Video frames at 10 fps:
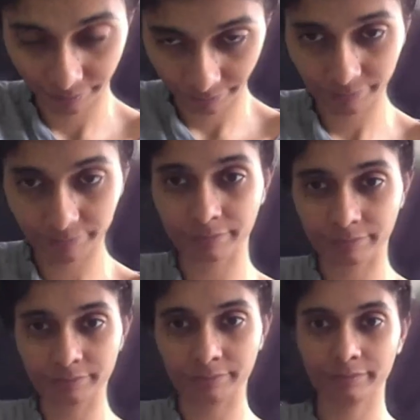
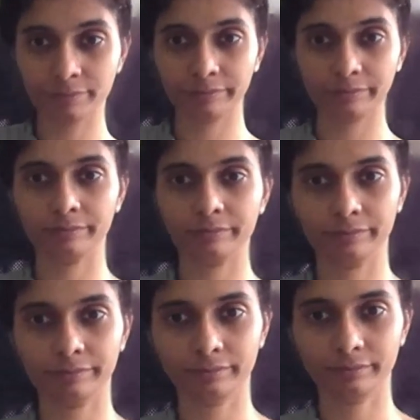
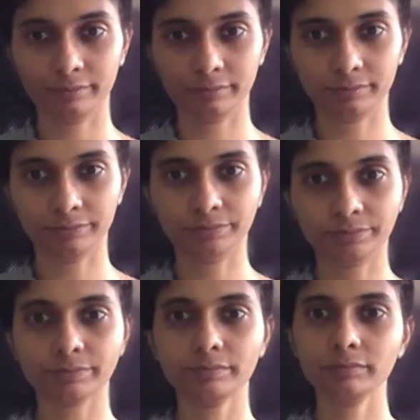
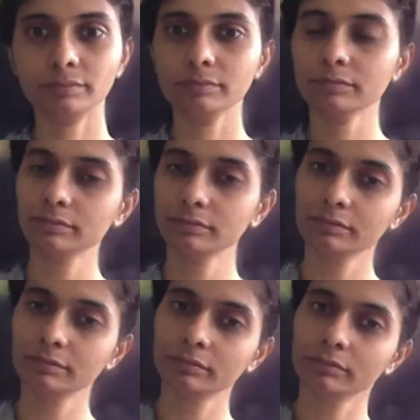
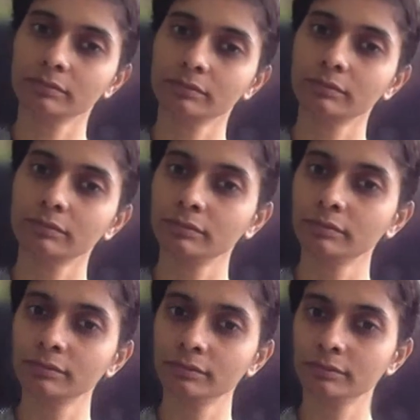
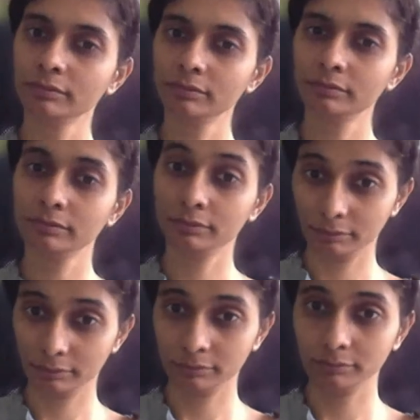
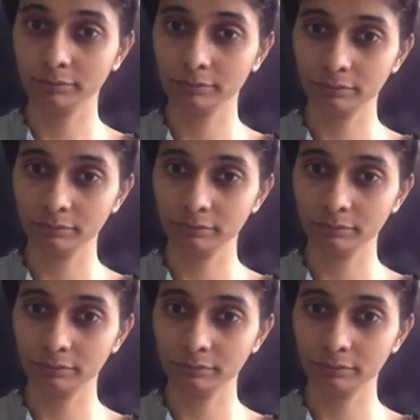The person shown says nothing.